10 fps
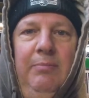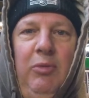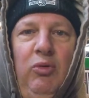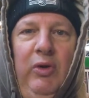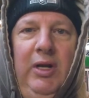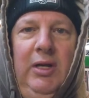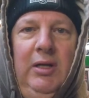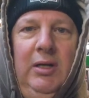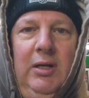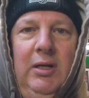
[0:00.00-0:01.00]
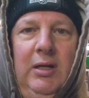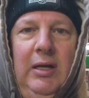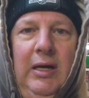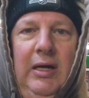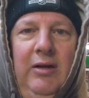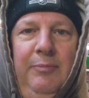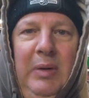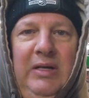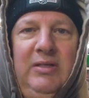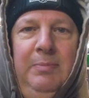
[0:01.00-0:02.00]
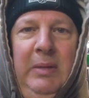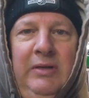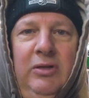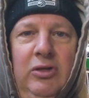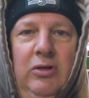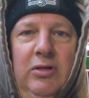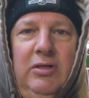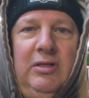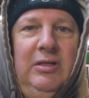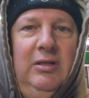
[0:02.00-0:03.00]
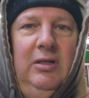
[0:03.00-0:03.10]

Marine out of Boston, Massachusetts.